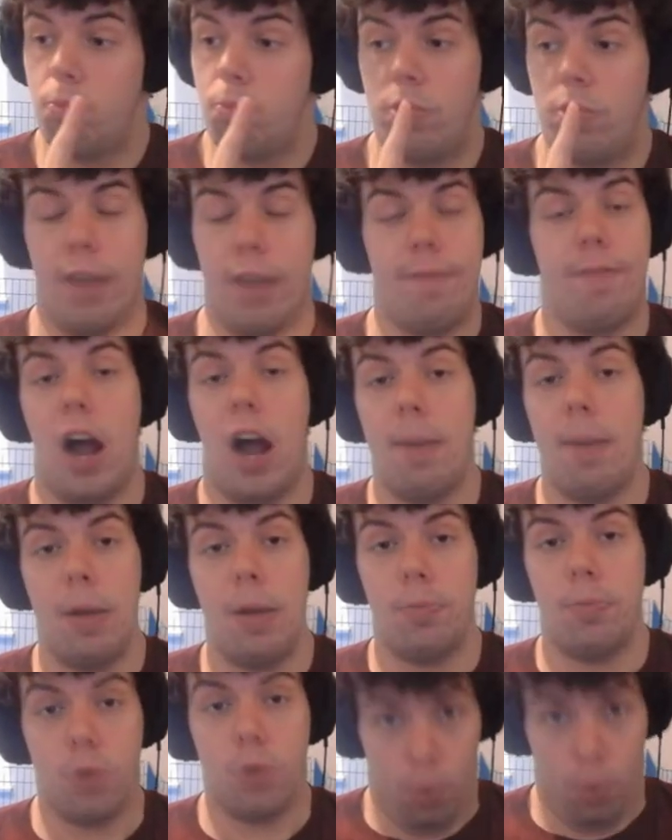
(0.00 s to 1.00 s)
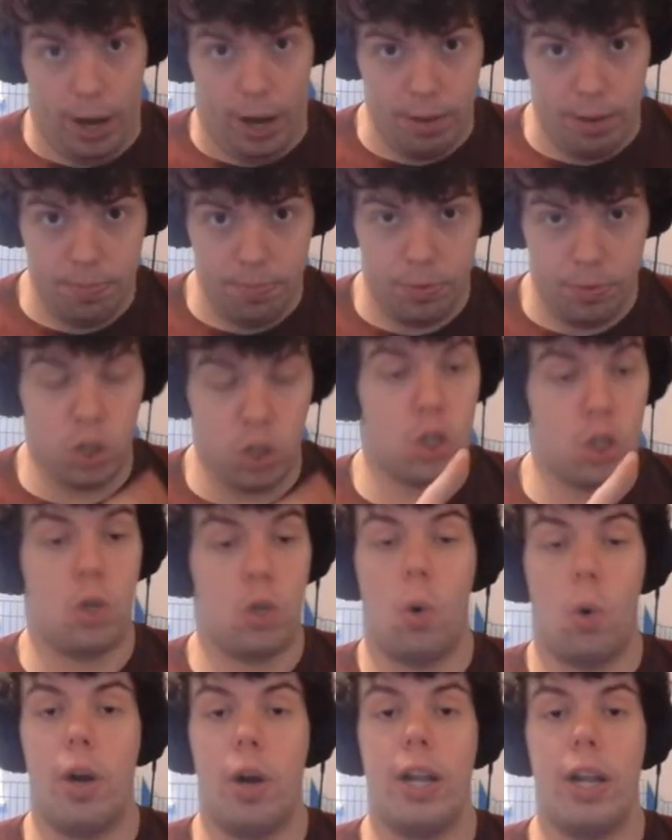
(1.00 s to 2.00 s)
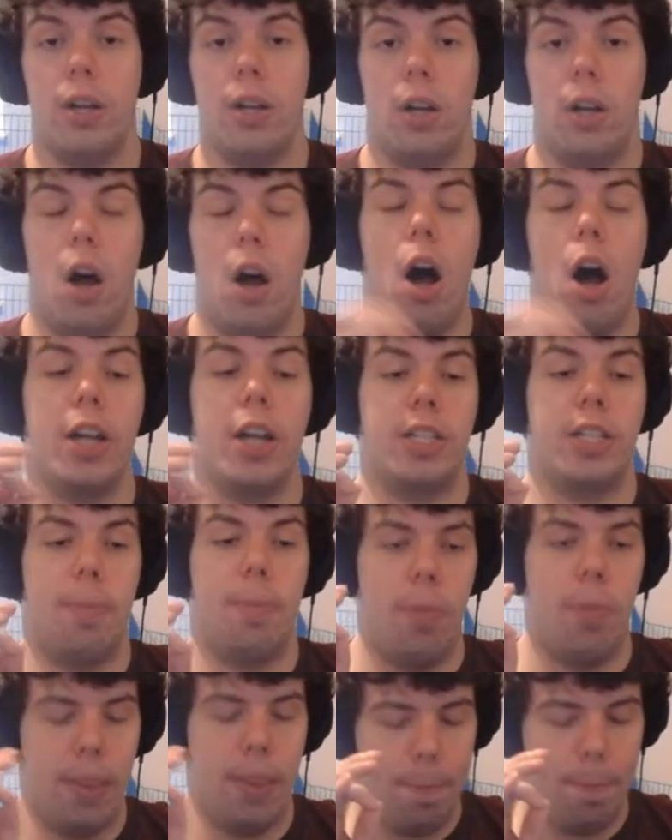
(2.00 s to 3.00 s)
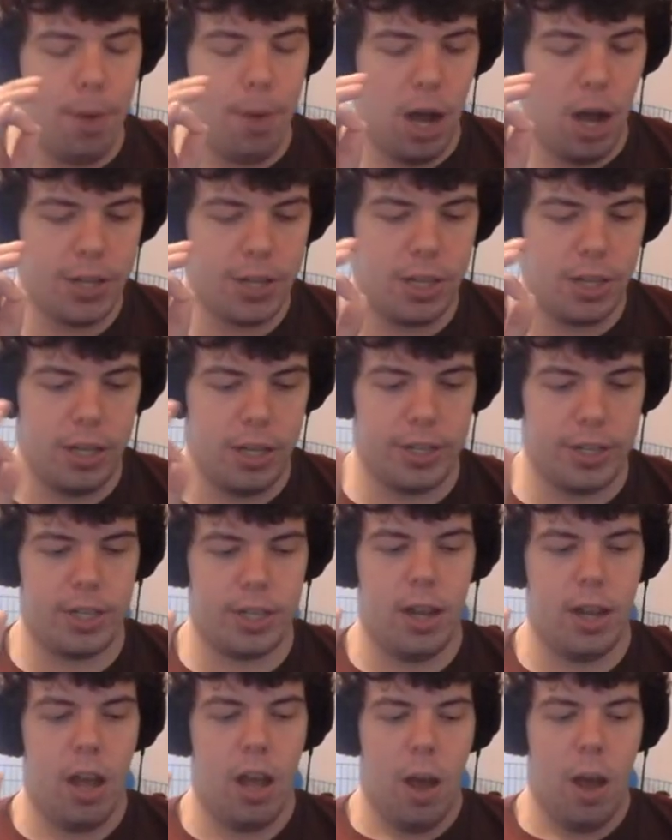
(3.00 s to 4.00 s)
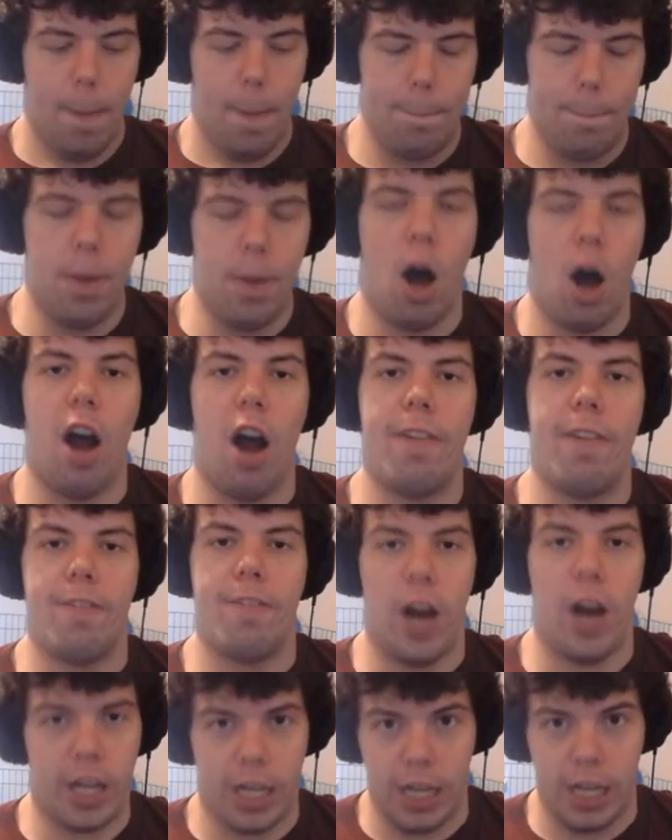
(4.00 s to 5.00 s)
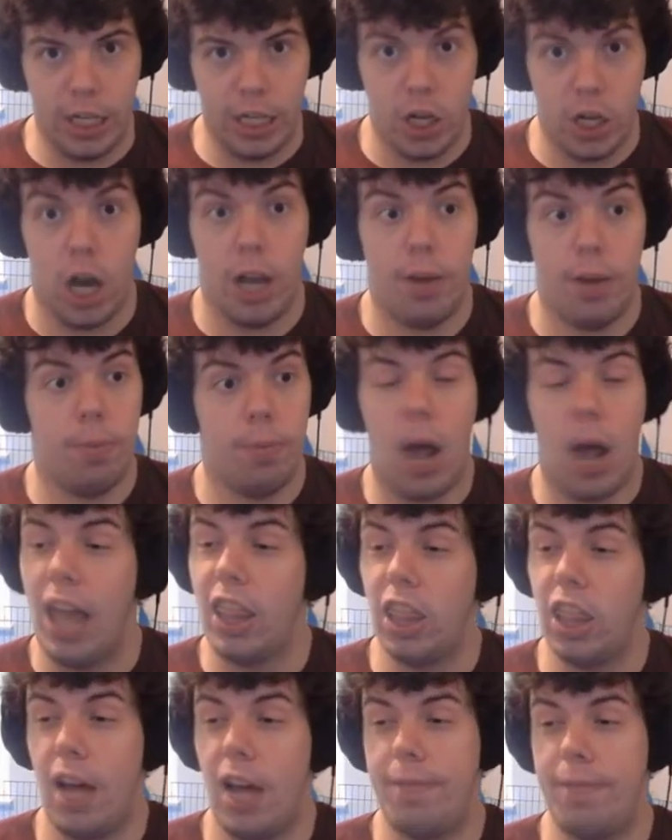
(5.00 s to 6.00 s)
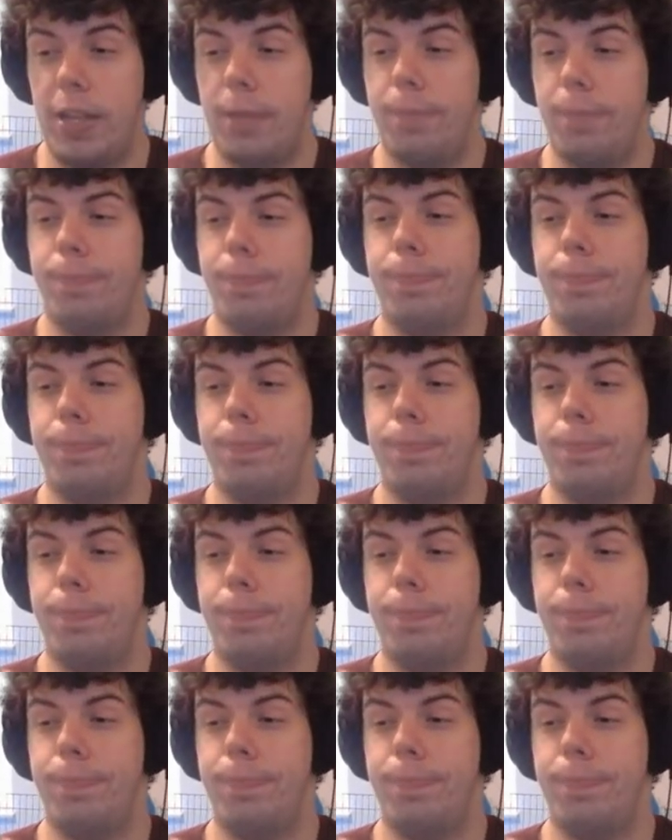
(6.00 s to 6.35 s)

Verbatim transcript: the environment, great; the story, awesome; the bosses, bar fucking none, I loved it;